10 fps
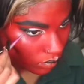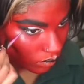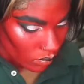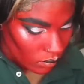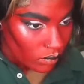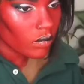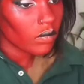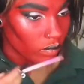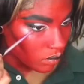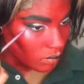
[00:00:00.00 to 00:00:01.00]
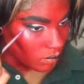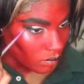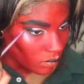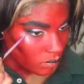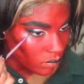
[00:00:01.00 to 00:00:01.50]
proud of myself. This is
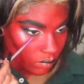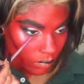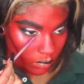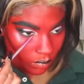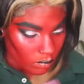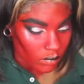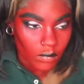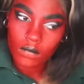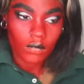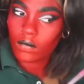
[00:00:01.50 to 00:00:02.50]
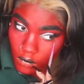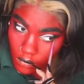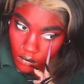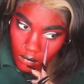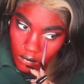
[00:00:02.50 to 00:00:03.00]
my first time doing this,
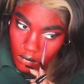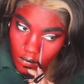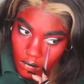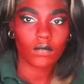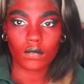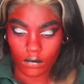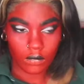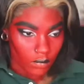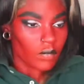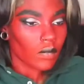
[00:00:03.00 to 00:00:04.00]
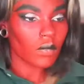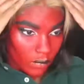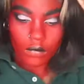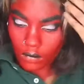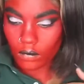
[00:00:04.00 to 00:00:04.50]
y'all. So I went back to
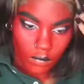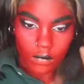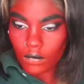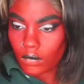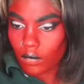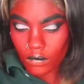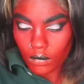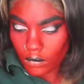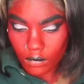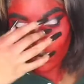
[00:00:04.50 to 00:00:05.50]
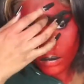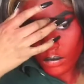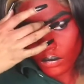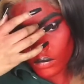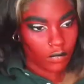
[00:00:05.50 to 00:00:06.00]
my eyes, kind of blended it a
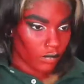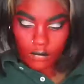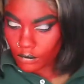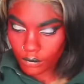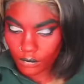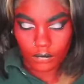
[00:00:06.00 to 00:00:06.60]
little bit,